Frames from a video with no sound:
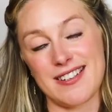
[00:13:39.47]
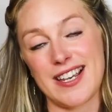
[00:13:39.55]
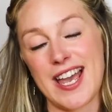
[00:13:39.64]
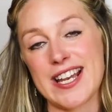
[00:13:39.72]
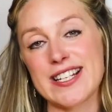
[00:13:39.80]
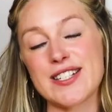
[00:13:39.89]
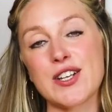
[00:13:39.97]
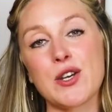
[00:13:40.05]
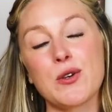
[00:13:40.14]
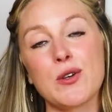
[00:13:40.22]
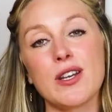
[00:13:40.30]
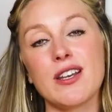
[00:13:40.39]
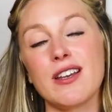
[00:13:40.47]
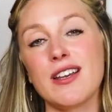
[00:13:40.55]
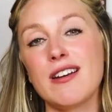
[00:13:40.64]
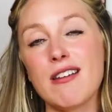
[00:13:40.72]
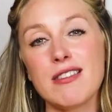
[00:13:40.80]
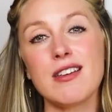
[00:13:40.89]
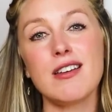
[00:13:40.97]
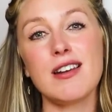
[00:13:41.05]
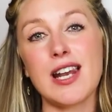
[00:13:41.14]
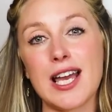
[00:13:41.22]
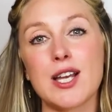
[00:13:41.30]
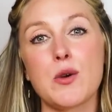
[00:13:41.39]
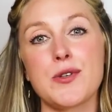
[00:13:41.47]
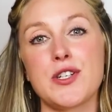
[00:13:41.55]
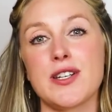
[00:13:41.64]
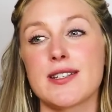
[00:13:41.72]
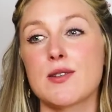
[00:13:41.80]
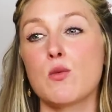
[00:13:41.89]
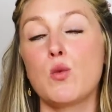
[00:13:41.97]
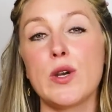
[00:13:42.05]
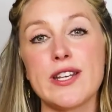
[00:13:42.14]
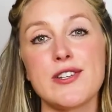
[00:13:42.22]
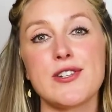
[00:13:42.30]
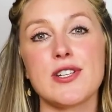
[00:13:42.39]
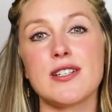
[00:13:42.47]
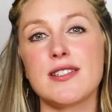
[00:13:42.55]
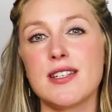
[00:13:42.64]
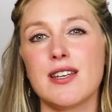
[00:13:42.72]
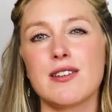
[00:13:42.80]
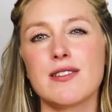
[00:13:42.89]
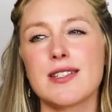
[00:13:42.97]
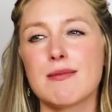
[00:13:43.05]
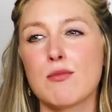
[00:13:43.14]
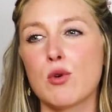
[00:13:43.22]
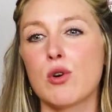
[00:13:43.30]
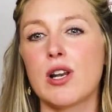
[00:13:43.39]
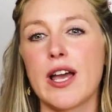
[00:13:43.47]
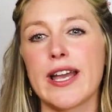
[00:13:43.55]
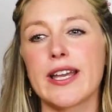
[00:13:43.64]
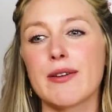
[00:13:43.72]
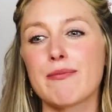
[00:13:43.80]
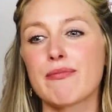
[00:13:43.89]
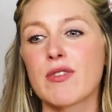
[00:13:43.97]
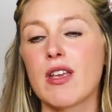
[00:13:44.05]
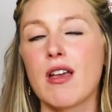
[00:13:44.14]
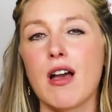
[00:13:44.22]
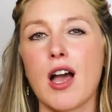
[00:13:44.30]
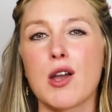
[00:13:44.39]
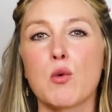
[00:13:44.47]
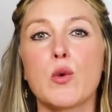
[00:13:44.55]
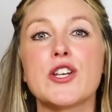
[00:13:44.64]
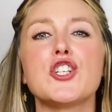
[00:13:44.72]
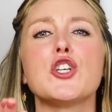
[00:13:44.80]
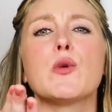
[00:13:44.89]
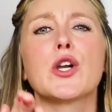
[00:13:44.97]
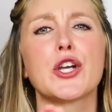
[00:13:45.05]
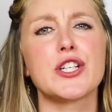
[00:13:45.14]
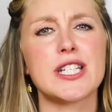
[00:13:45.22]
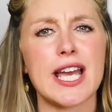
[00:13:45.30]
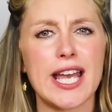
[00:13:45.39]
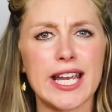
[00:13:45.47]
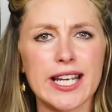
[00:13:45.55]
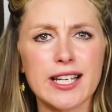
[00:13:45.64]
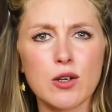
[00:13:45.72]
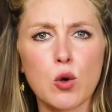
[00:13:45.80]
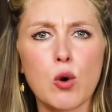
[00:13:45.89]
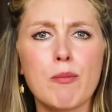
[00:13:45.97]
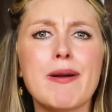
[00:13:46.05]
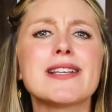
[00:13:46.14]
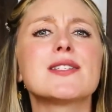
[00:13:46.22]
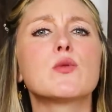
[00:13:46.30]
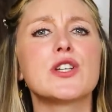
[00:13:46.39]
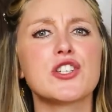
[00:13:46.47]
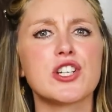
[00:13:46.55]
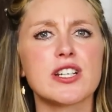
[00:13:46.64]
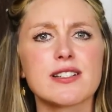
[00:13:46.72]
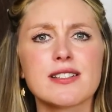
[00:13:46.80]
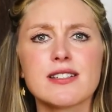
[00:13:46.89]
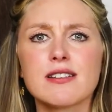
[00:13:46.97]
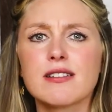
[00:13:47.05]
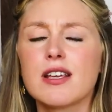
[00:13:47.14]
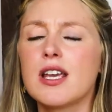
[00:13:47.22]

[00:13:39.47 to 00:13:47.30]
Okay, so in other languages, wish is used more like, I wish you a good day, or best wishes.